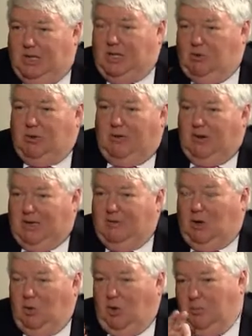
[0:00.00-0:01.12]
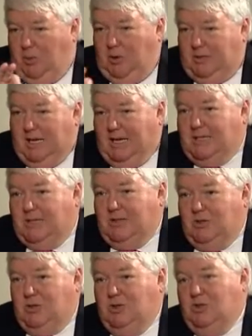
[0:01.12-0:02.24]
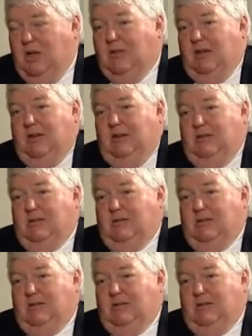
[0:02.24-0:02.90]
it sounds like you'd rather leave alone on tax generally.